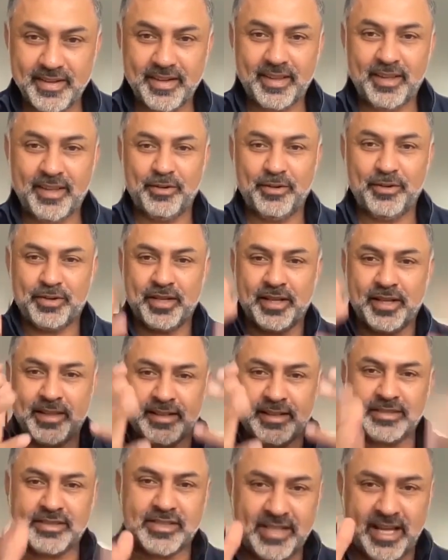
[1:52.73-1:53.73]
And then you would take
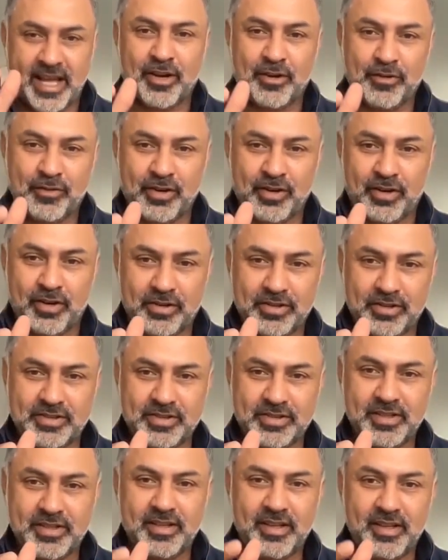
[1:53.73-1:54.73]
that stack of
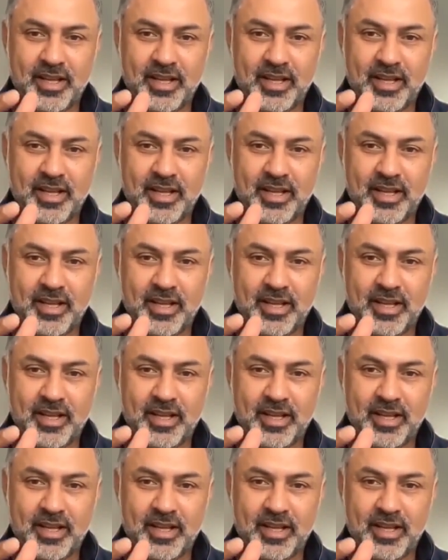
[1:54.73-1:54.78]
cards